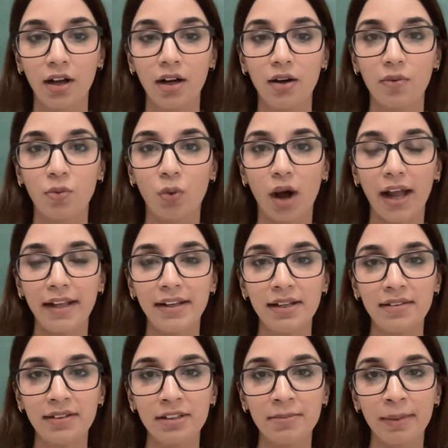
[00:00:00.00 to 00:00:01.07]
Why
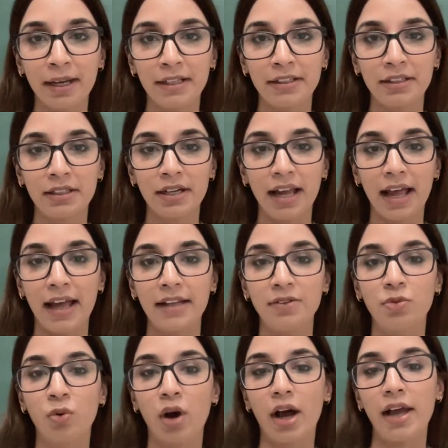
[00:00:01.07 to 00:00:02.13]
does it matter, and
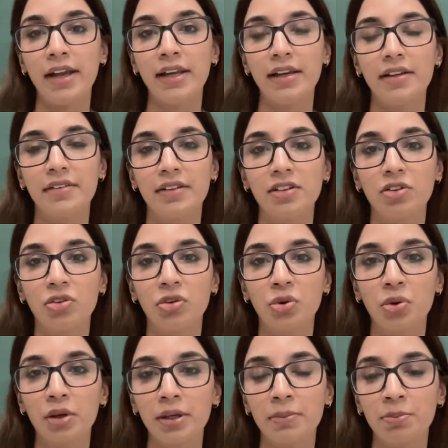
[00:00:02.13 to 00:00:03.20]
why is it
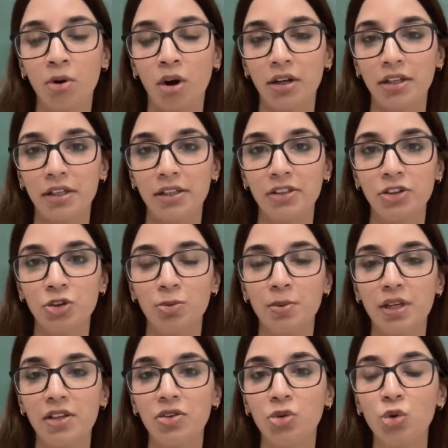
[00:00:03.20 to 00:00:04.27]
so important to
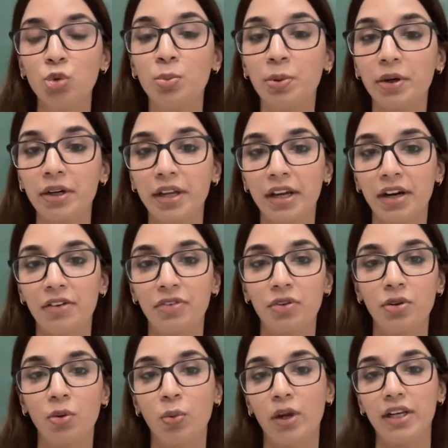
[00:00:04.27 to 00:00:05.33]
be super
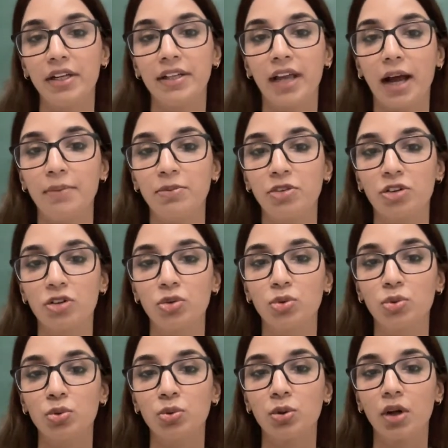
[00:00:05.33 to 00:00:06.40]
careful when it comes
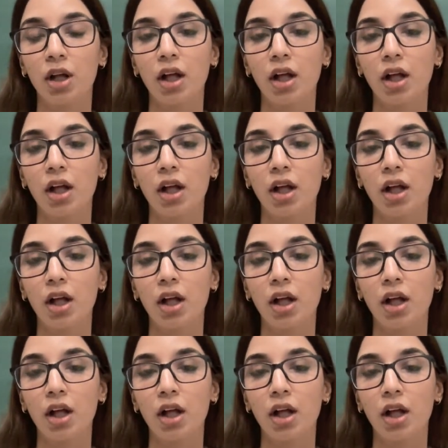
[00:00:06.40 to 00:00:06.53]
to